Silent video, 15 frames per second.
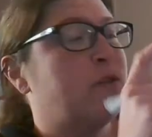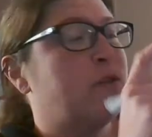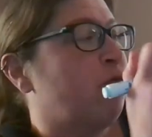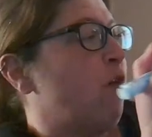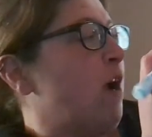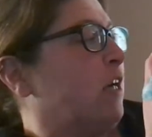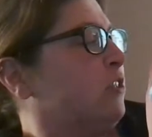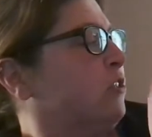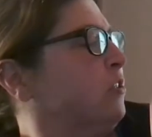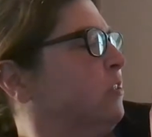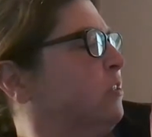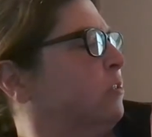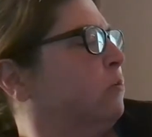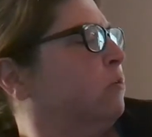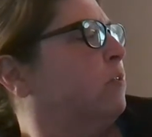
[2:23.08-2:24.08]
that are
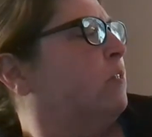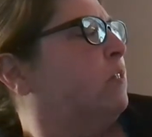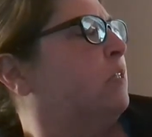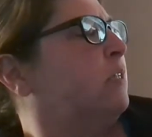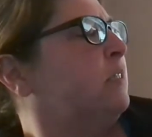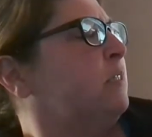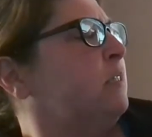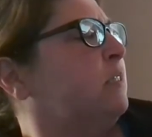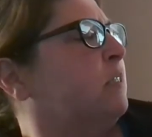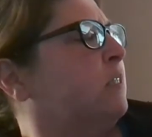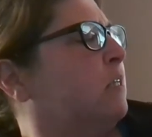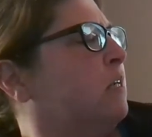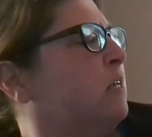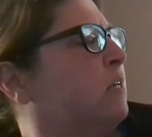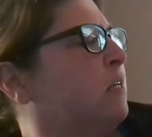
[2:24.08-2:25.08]
fractions. So this
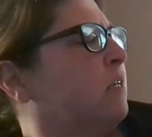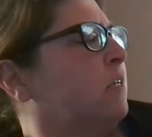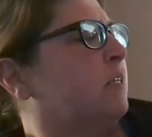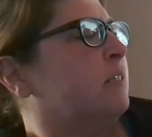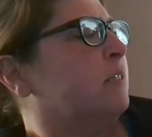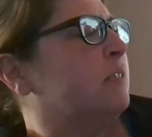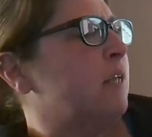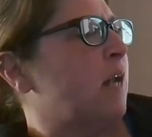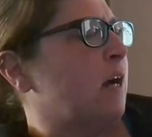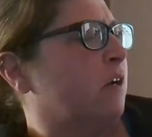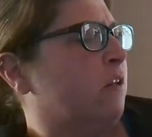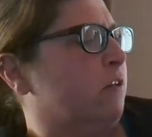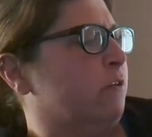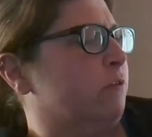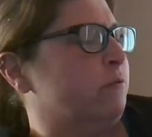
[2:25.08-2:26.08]
is not
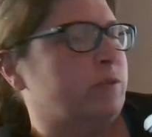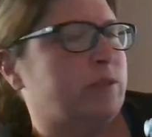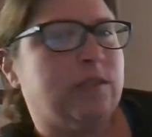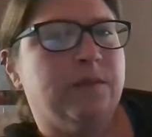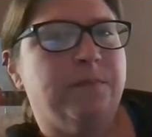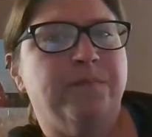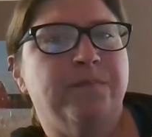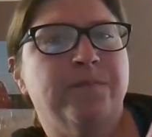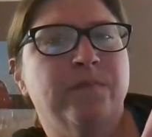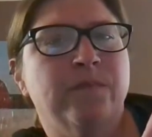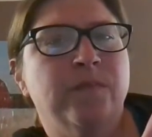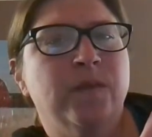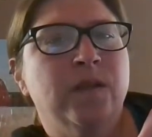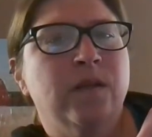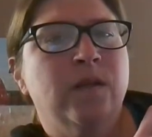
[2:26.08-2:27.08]
closed.
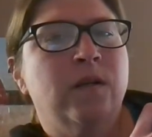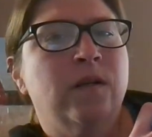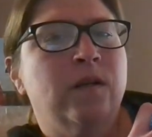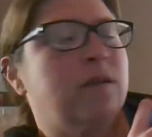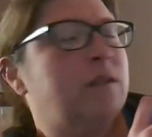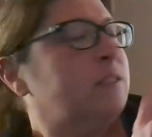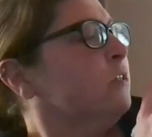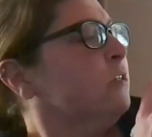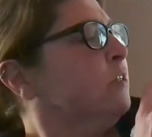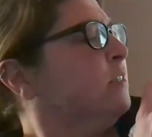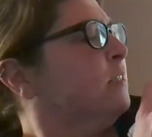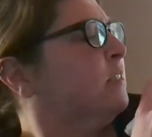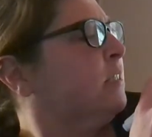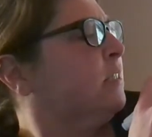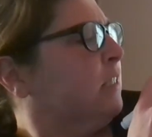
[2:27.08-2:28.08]
Let's look
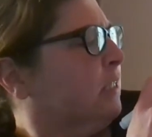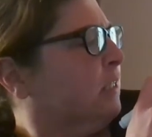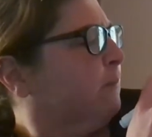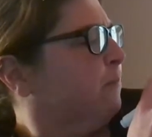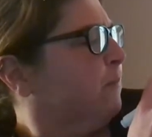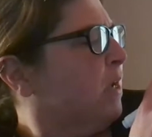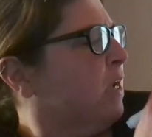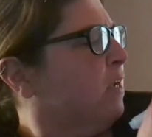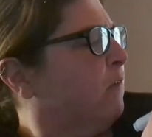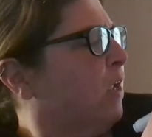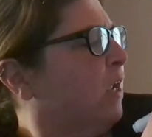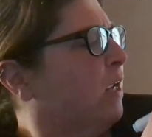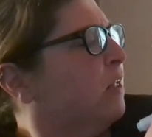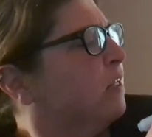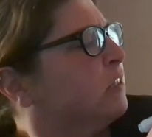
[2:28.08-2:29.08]
at C. I have
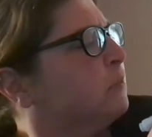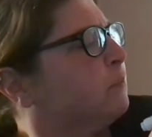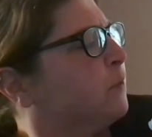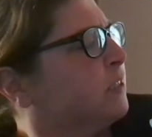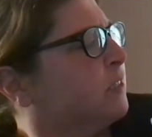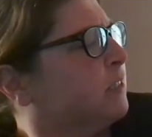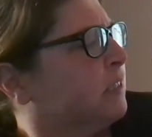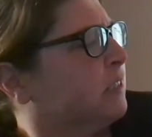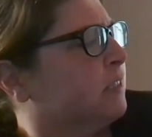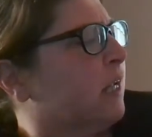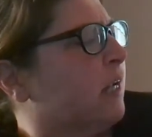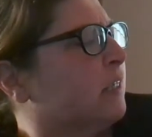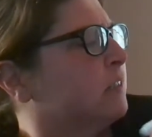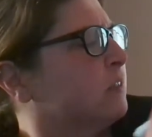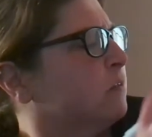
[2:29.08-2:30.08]
8x plus
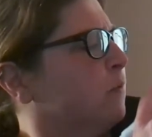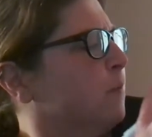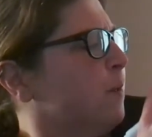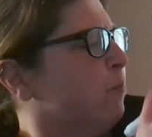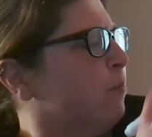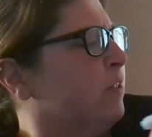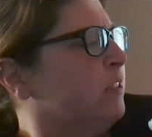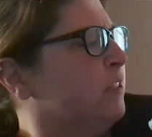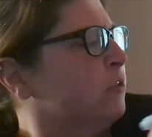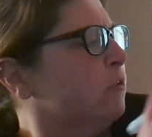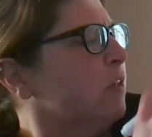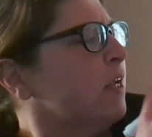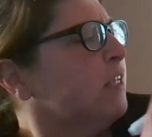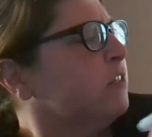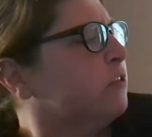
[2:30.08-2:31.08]
6x. Remember, these are
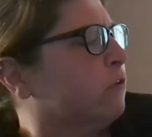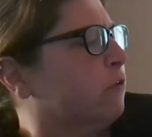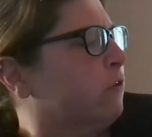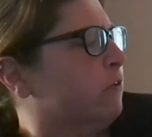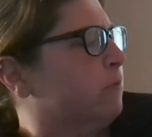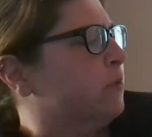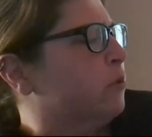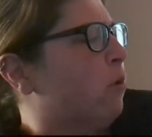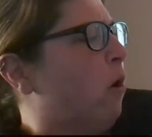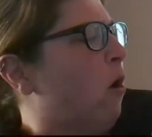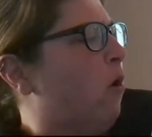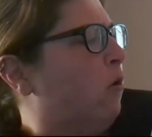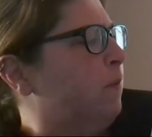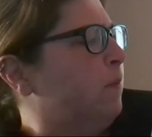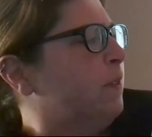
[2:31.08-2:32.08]
like terms, so
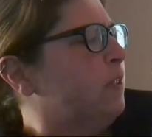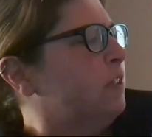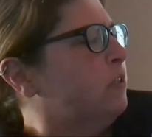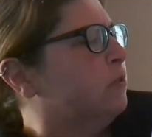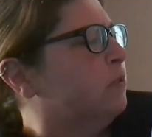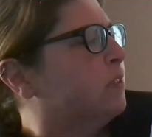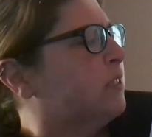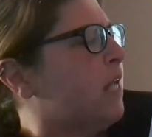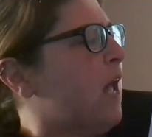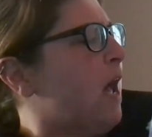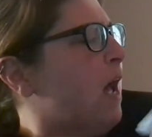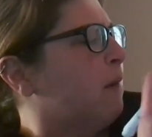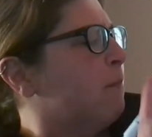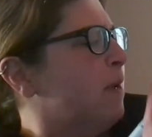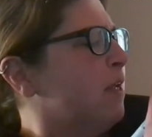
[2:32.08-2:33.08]
all I'm going to do is
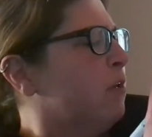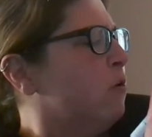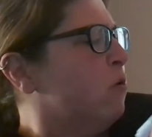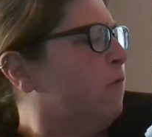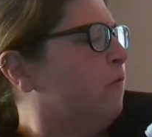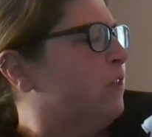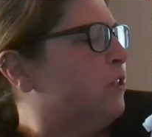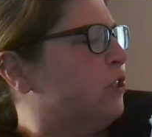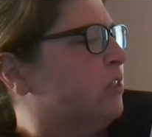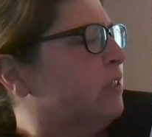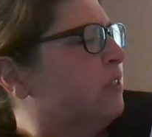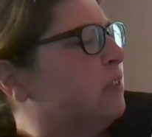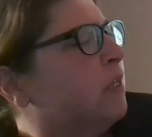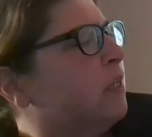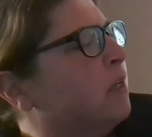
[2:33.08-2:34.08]
add my coefficients.